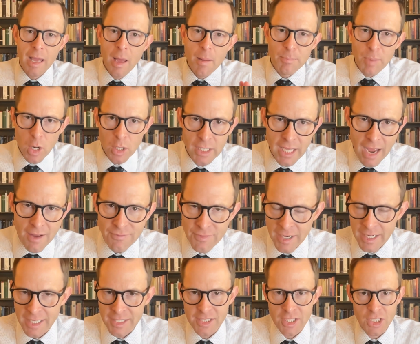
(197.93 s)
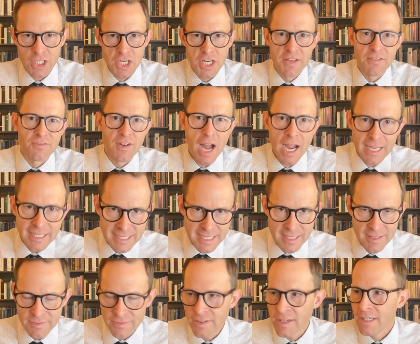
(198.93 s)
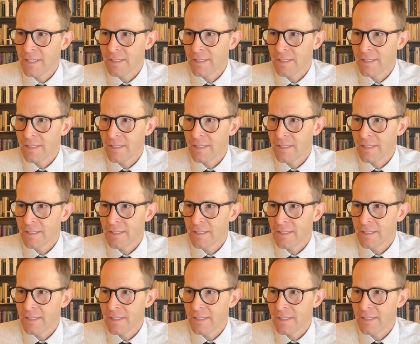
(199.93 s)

Partly I find it such an evocative,